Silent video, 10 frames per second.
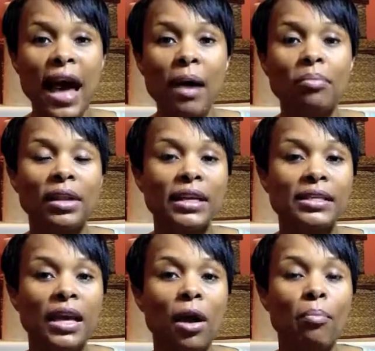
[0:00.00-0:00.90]
that plays
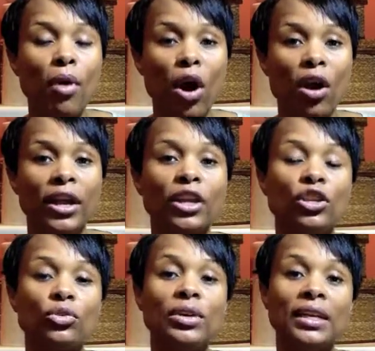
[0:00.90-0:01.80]
a part in
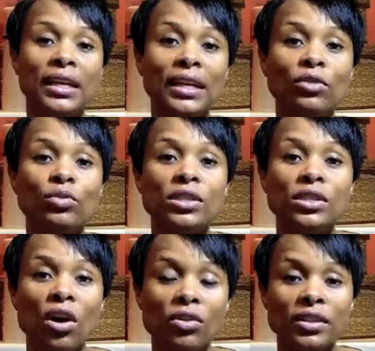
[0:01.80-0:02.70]
you getting
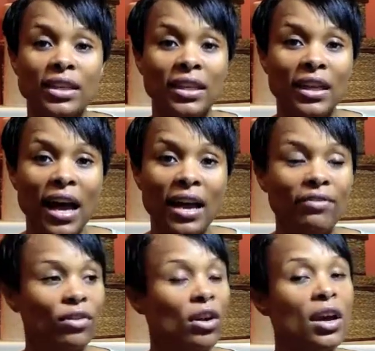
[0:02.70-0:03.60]
results in life.
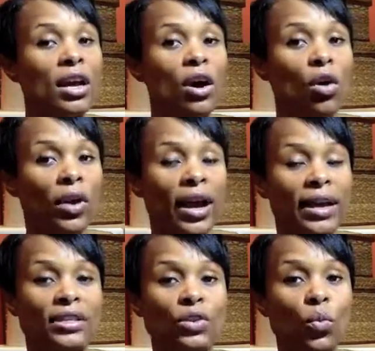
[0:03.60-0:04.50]

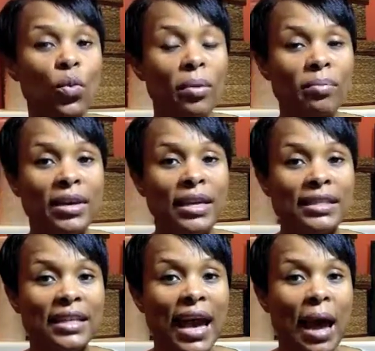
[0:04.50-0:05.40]
Okay, so what
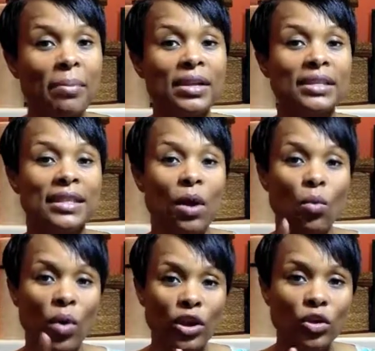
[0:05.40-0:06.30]
begins to happen is that
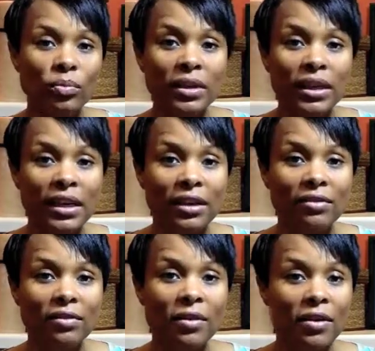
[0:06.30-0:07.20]
what you believe,
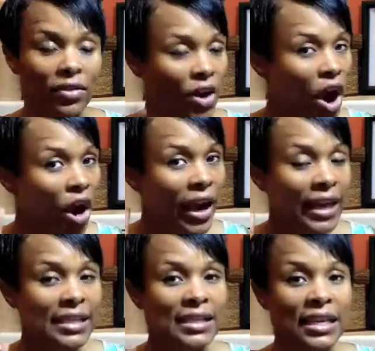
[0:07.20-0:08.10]
the
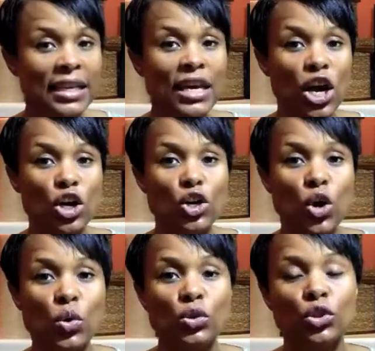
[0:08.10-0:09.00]
RAC
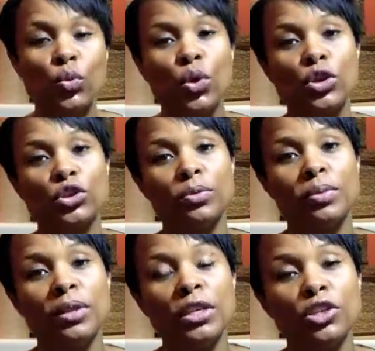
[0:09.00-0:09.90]
goes to work
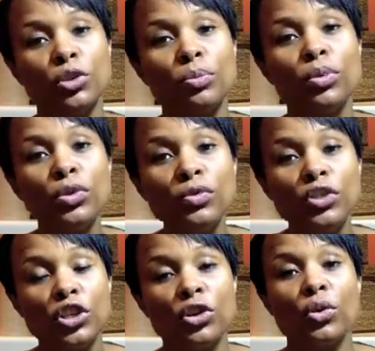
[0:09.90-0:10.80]
to prove
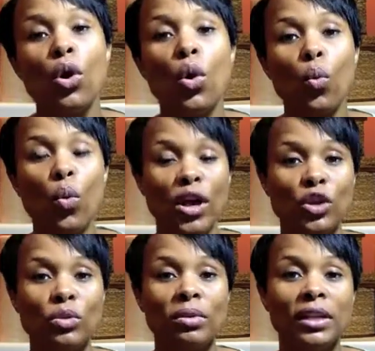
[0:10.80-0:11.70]
to you what
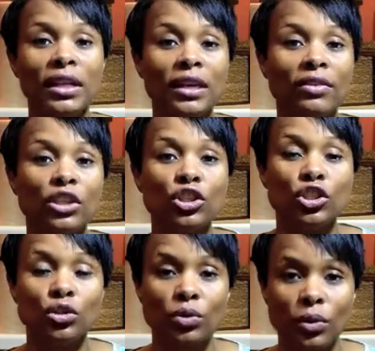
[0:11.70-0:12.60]
you believe is
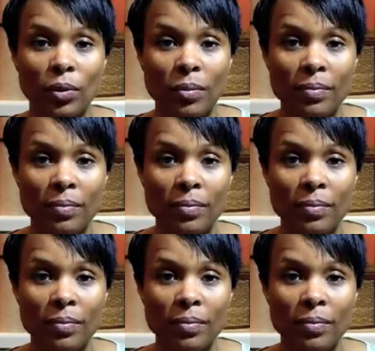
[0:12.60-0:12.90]
true.